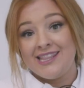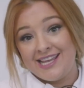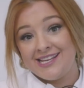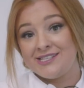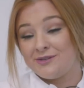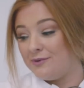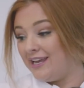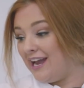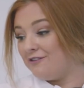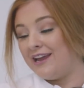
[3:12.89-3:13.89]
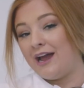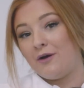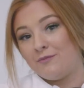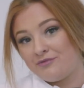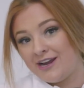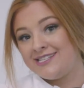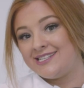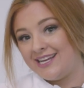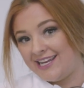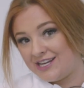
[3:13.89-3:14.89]
This we carry out on breast
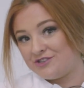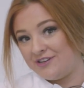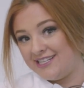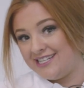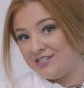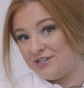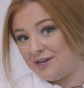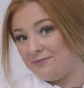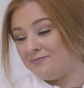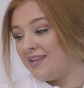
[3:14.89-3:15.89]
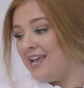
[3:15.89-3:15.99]
and gastric tissue.